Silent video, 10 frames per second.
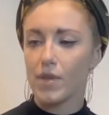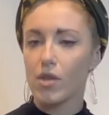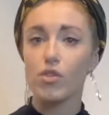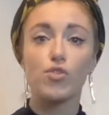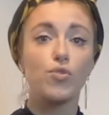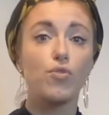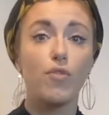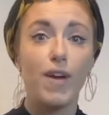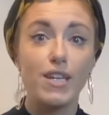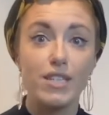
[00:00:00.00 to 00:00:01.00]
The tour
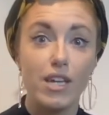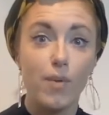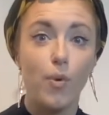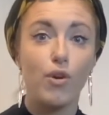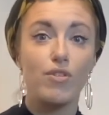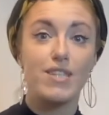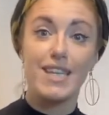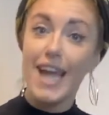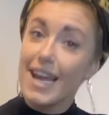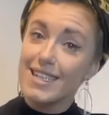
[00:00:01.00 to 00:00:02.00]
of
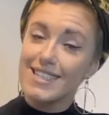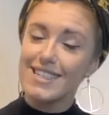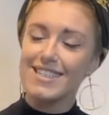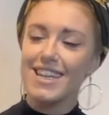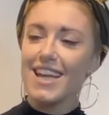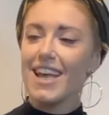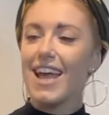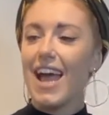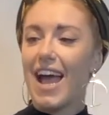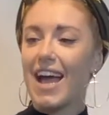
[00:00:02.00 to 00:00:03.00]
#Hypocrisy ended
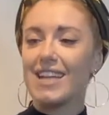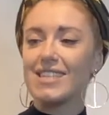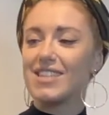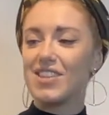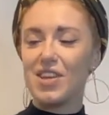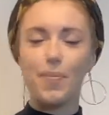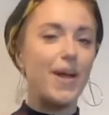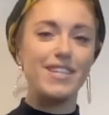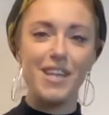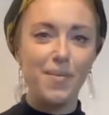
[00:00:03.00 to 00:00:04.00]
and the
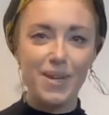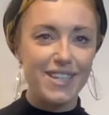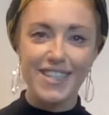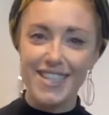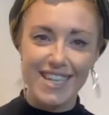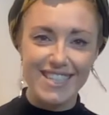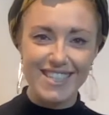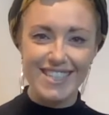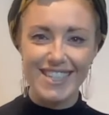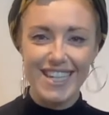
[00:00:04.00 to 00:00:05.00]
pandemic
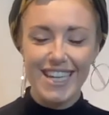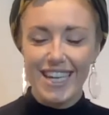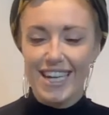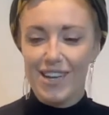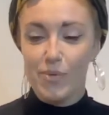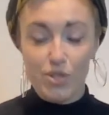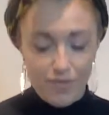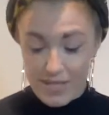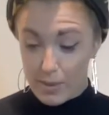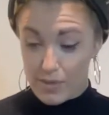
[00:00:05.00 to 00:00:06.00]
descended, which
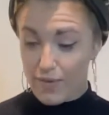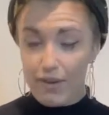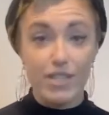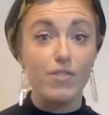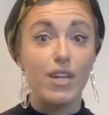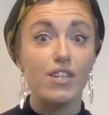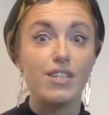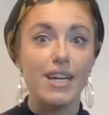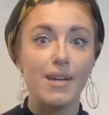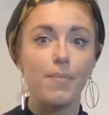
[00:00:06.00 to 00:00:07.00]
obviously was a very strange
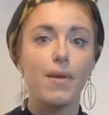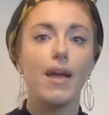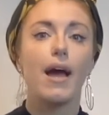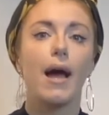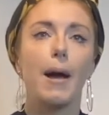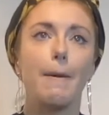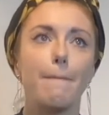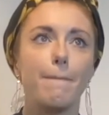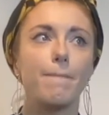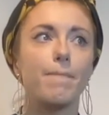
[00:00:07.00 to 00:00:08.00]
time,
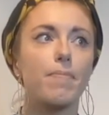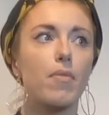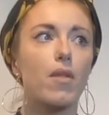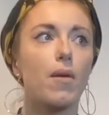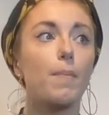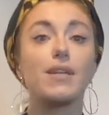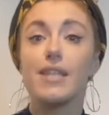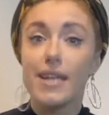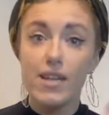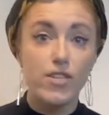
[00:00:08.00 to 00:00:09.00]
but
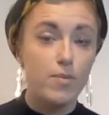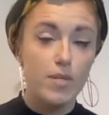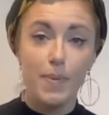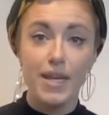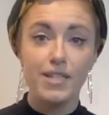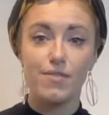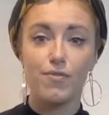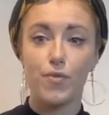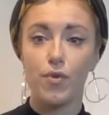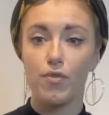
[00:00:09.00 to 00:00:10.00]
did leave some space
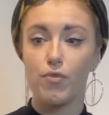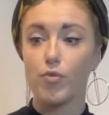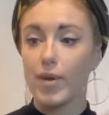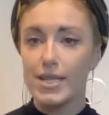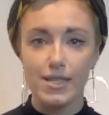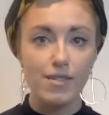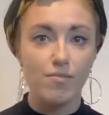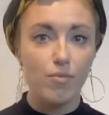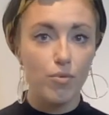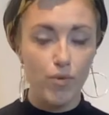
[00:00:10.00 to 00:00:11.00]
for
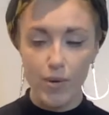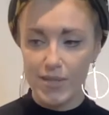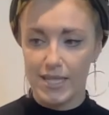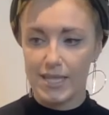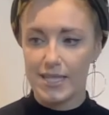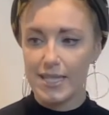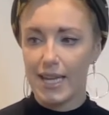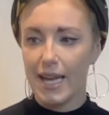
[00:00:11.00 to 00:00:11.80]
writing throughout it.